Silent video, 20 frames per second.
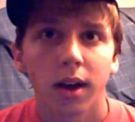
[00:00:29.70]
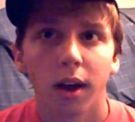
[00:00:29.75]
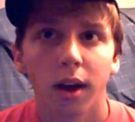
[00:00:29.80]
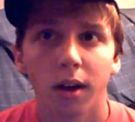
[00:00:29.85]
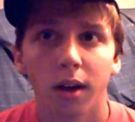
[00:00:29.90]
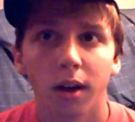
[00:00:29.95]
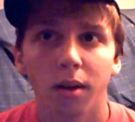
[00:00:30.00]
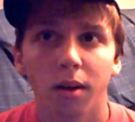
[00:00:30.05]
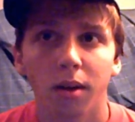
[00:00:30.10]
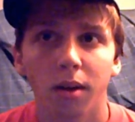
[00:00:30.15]

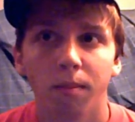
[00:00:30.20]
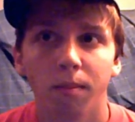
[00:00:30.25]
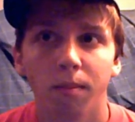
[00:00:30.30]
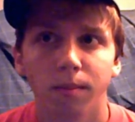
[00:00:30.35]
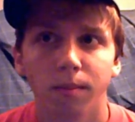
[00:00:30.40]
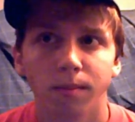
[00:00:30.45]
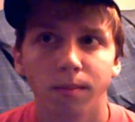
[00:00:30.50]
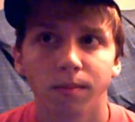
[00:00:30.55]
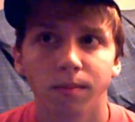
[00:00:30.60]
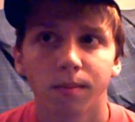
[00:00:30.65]

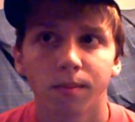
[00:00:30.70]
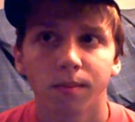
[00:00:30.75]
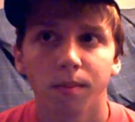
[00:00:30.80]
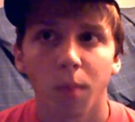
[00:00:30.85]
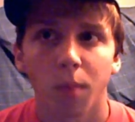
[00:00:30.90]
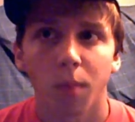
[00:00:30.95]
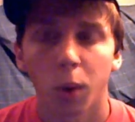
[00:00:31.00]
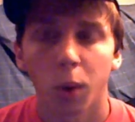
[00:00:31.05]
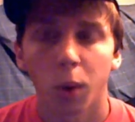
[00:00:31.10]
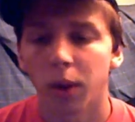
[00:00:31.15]
Um,
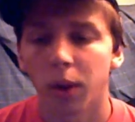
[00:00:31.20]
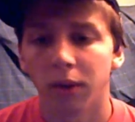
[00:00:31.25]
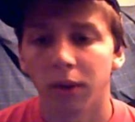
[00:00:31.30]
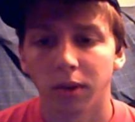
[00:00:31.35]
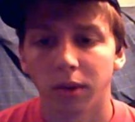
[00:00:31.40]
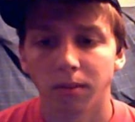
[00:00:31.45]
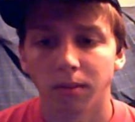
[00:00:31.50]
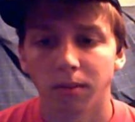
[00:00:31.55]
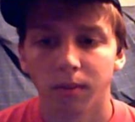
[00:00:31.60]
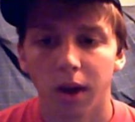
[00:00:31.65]
or
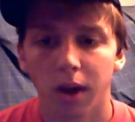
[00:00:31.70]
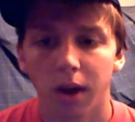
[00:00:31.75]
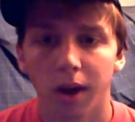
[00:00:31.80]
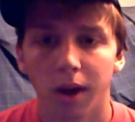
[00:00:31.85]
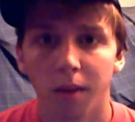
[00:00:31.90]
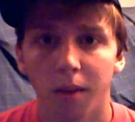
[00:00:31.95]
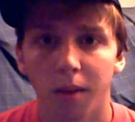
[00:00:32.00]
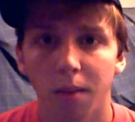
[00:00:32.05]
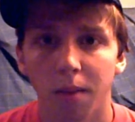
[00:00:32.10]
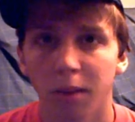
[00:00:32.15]
whatever.
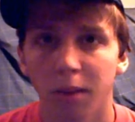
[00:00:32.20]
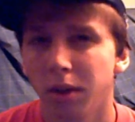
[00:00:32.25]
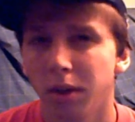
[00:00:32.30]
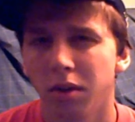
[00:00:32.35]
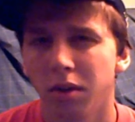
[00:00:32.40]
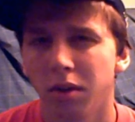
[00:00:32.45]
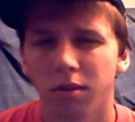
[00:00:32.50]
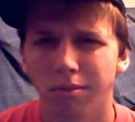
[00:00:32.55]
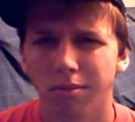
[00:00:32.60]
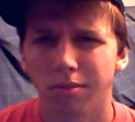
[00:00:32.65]
Um, I
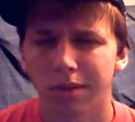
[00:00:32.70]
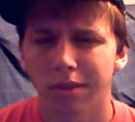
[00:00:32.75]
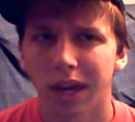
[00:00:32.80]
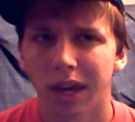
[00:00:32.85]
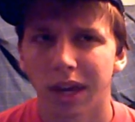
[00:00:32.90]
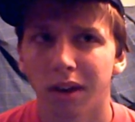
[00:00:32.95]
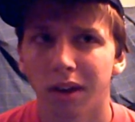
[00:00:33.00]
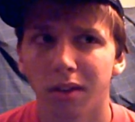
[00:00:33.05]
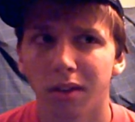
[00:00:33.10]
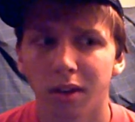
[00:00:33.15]
really don't
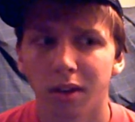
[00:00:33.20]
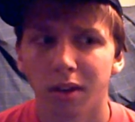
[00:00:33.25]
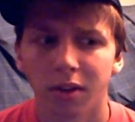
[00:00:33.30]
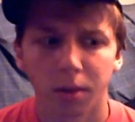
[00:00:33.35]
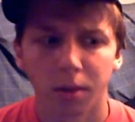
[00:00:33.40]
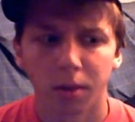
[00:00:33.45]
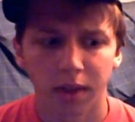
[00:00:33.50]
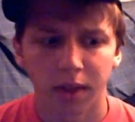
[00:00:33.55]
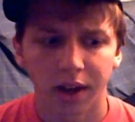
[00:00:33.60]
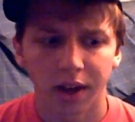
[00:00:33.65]
care that you
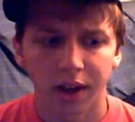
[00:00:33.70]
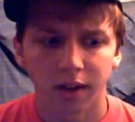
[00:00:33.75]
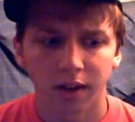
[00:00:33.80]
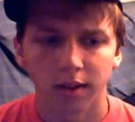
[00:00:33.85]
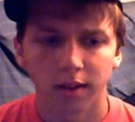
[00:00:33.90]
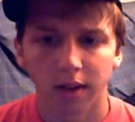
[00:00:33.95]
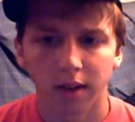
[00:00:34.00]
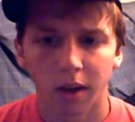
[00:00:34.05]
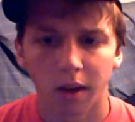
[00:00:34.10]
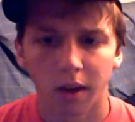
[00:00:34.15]
tell me that
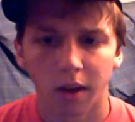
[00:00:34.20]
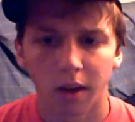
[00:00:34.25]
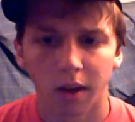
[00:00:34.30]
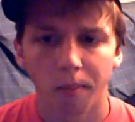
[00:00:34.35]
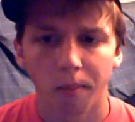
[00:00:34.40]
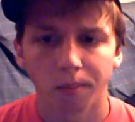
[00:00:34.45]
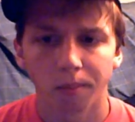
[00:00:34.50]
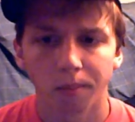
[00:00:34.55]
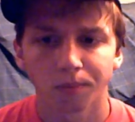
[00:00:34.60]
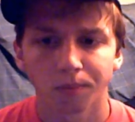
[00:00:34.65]
because um,
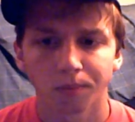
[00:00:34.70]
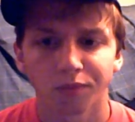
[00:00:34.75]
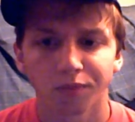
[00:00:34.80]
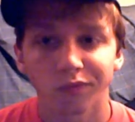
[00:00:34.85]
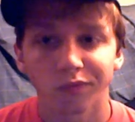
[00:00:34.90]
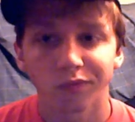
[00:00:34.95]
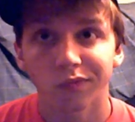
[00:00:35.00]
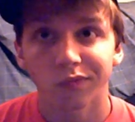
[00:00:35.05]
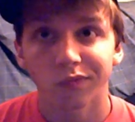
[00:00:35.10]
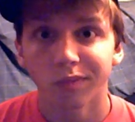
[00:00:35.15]

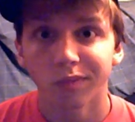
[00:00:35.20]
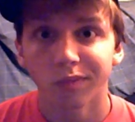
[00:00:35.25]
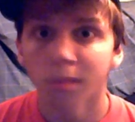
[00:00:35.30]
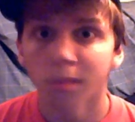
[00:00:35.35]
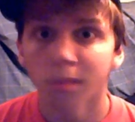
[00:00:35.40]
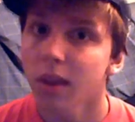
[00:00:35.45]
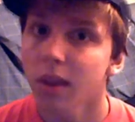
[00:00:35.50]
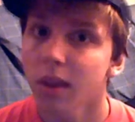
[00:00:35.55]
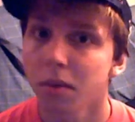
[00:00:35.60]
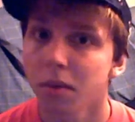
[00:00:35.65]

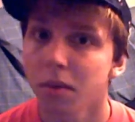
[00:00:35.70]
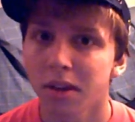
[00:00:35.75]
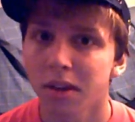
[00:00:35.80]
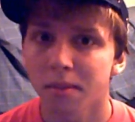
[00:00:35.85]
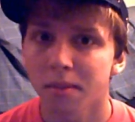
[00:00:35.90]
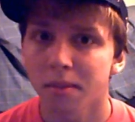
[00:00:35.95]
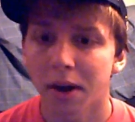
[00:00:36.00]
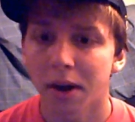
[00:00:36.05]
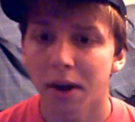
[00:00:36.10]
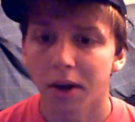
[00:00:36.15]
it really
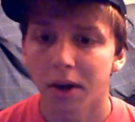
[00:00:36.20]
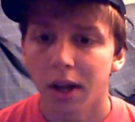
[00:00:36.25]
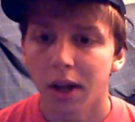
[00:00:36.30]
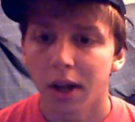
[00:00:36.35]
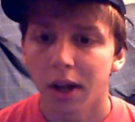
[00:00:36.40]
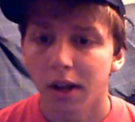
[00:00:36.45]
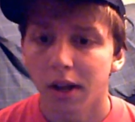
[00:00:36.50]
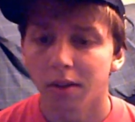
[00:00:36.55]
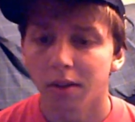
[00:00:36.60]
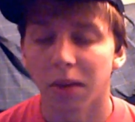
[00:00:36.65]
doesn't matter
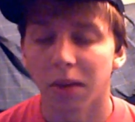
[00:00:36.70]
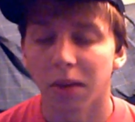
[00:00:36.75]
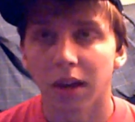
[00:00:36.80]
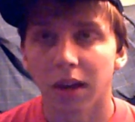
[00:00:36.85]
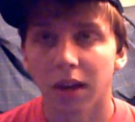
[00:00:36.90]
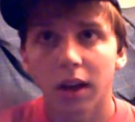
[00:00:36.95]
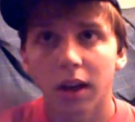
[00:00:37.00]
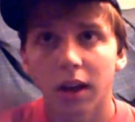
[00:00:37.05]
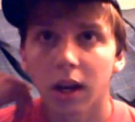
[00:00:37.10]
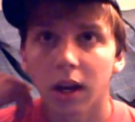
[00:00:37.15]
to
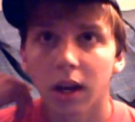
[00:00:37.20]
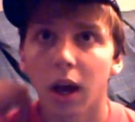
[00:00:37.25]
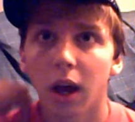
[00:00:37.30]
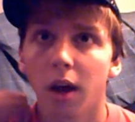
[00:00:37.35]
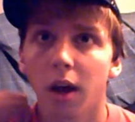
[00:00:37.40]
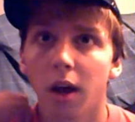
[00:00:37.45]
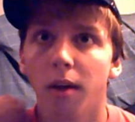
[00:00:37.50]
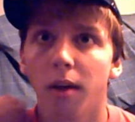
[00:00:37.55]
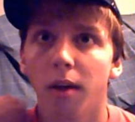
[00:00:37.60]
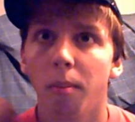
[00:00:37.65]
me.
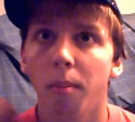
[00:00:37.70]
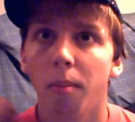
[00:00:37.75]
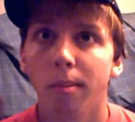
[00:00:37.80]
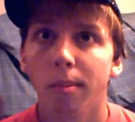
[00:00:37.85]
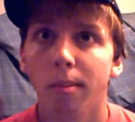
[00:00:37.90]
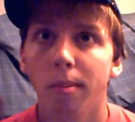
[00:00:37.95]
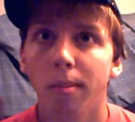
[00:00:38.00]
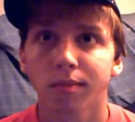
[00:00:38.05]
Because um,